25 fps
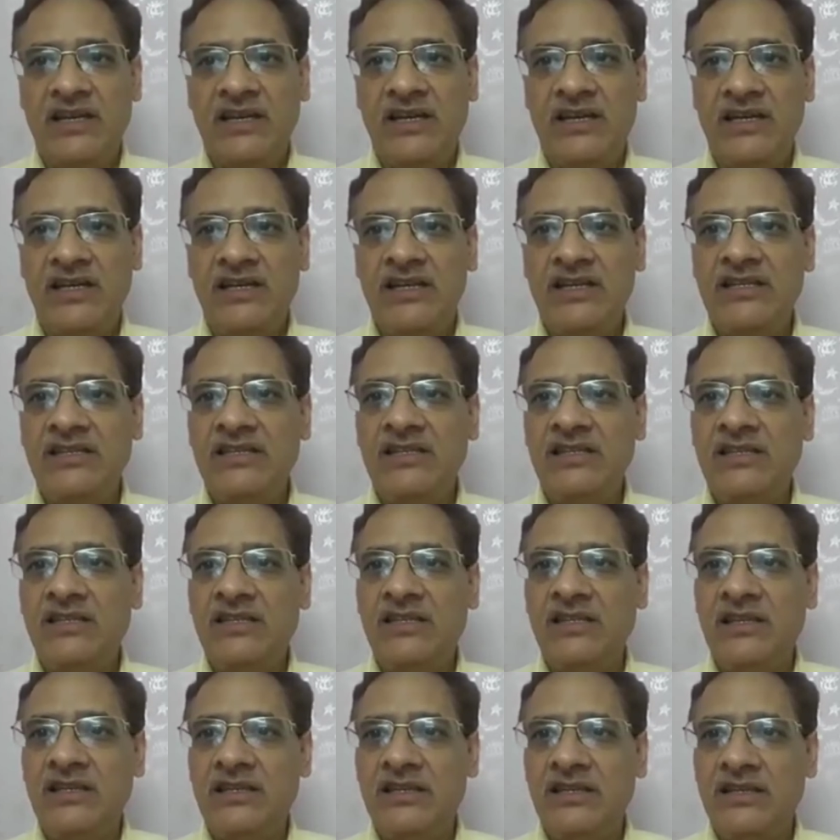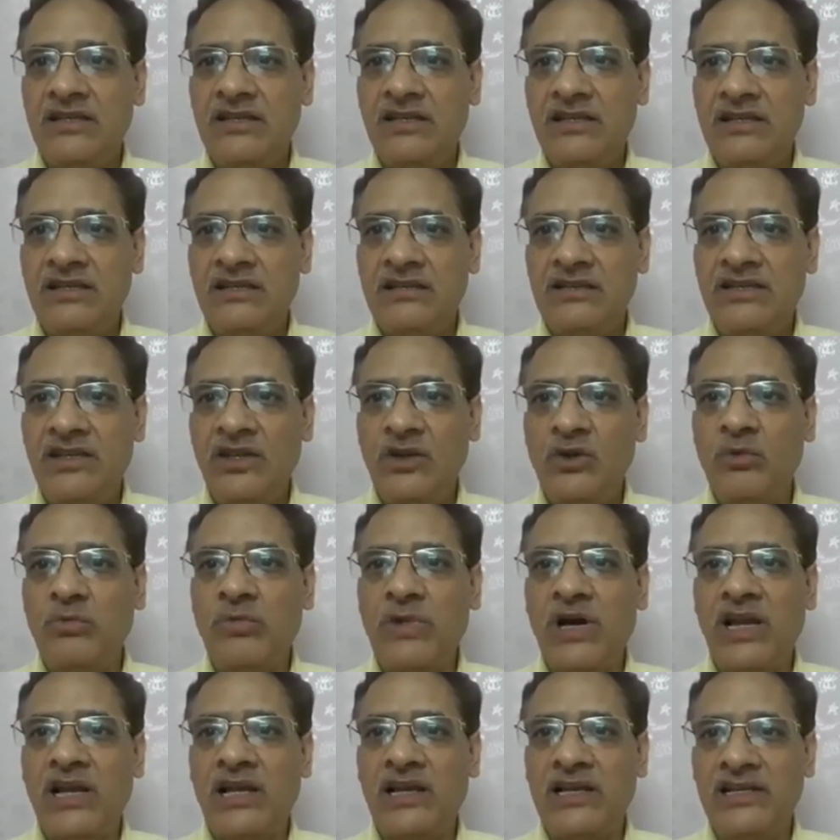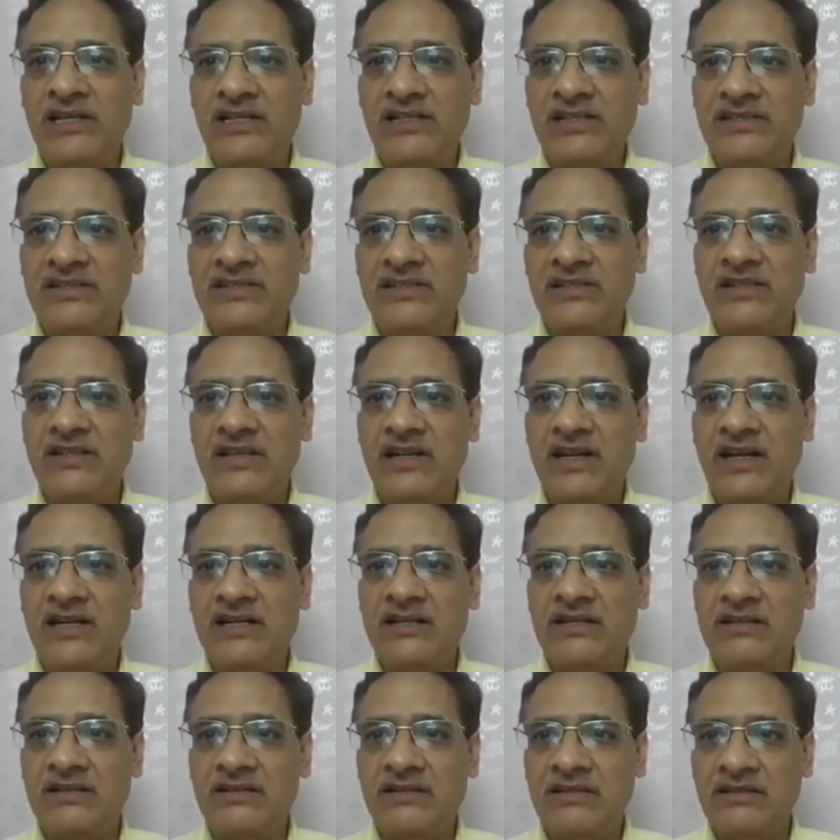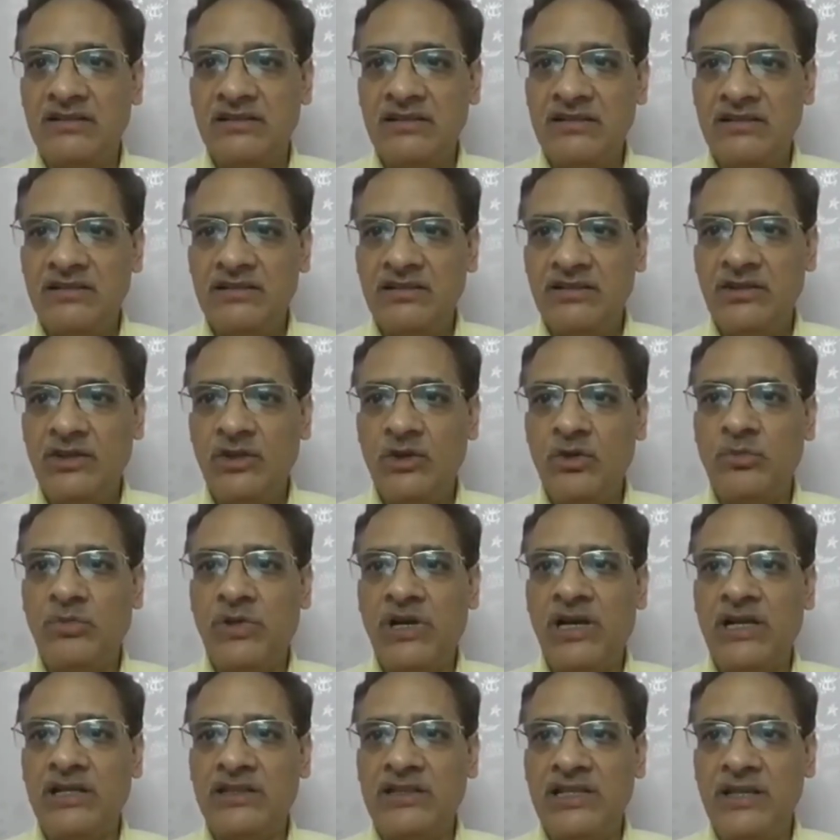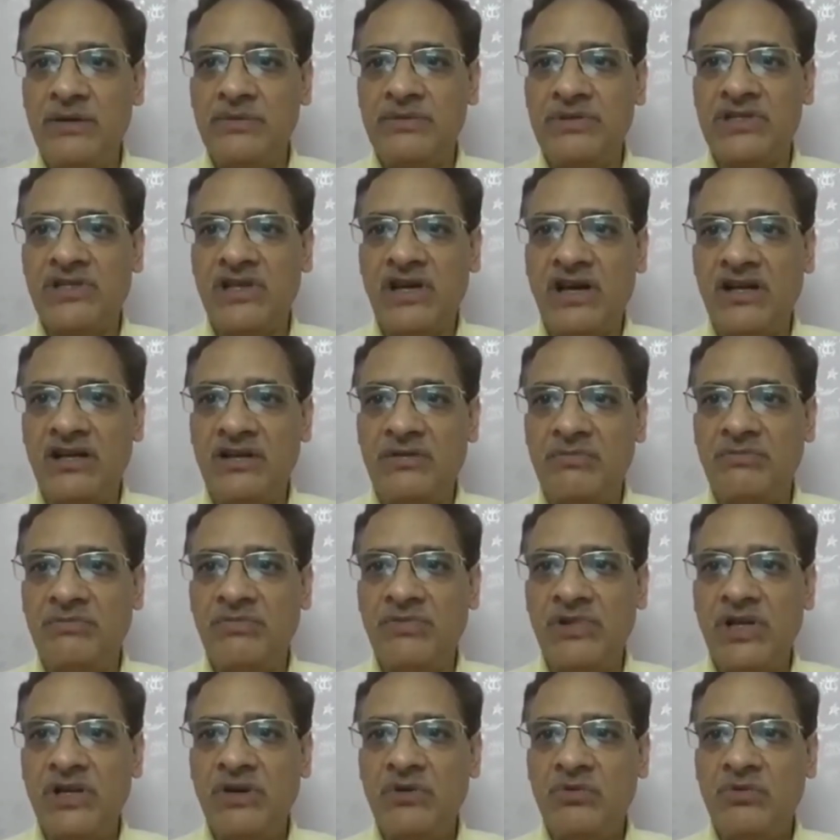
Uh, in Tirumala hills at Tirumala Devasthanam